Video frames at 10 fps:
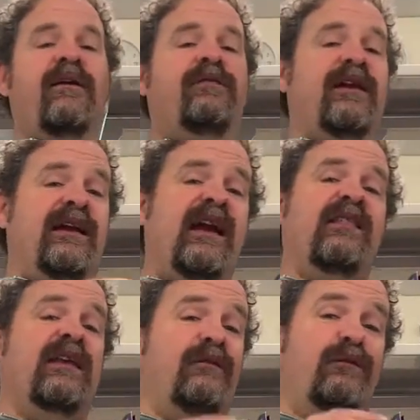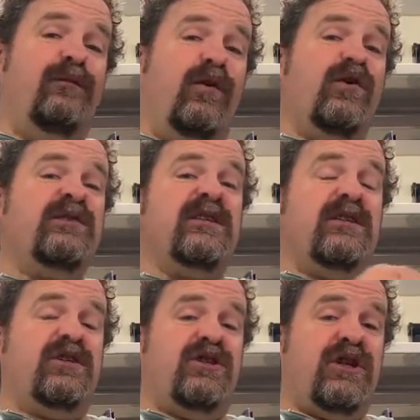If you can get that
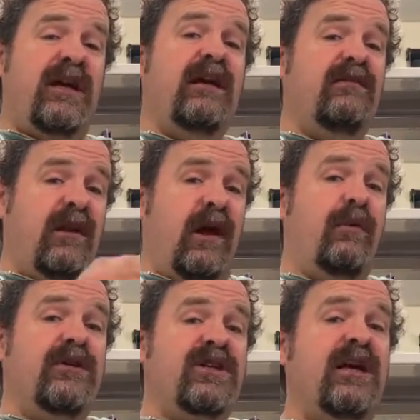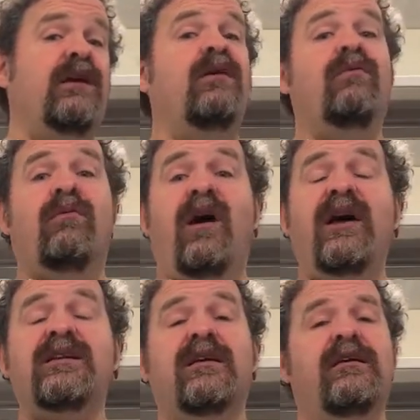first G, the lower G,
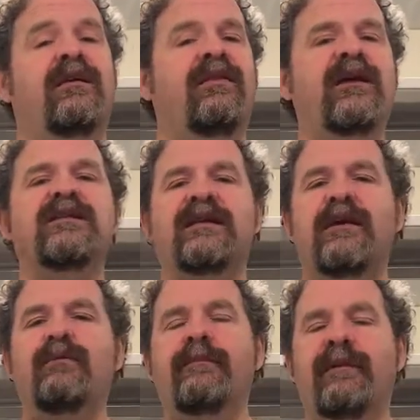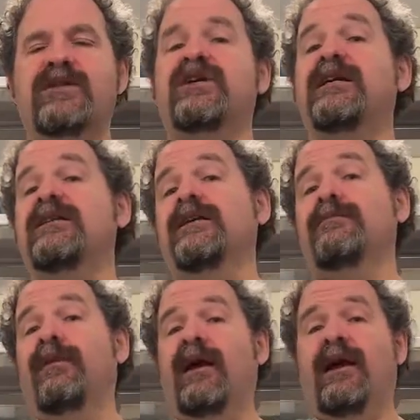right, that D will be much easier
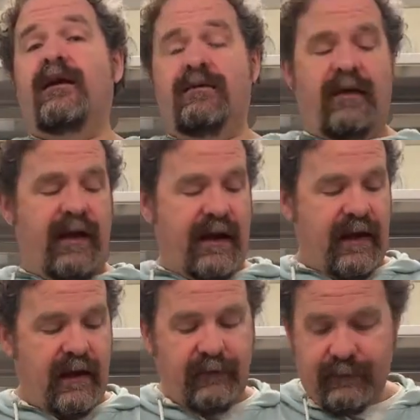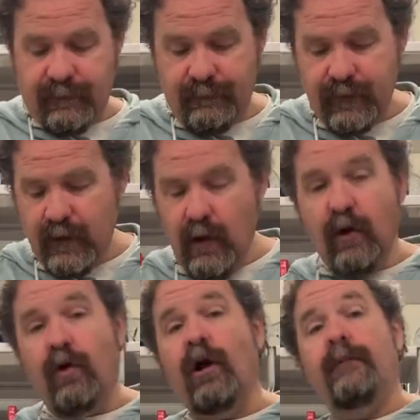to play than that F.
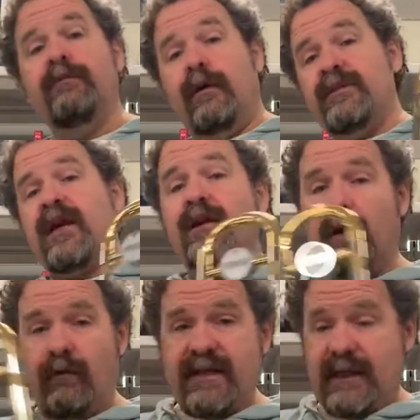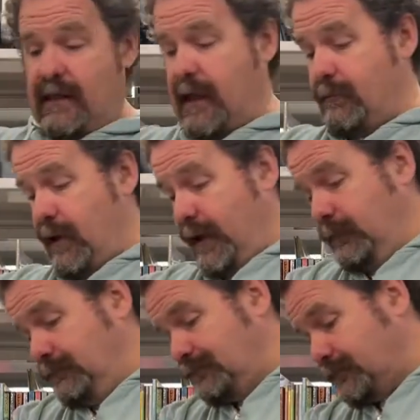All right, I'm just going to go and reset the camera
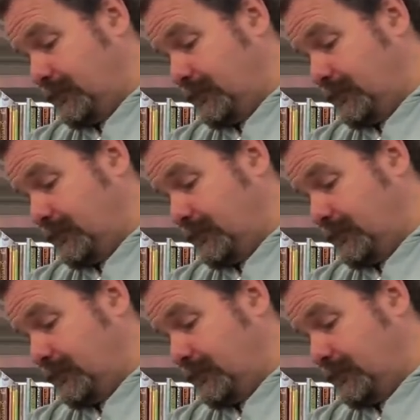now,